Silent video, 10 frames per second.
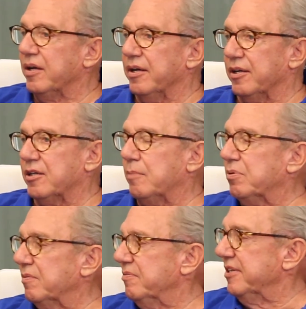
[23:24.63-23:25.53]
and a
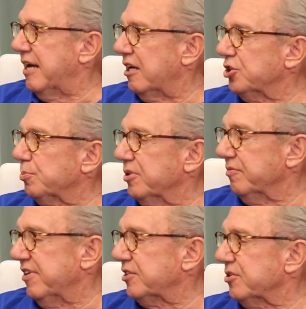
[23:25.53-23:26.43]
couple of knowledgeable
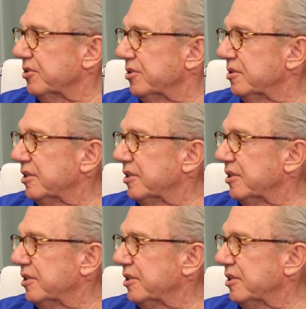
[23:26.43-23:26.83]
investors.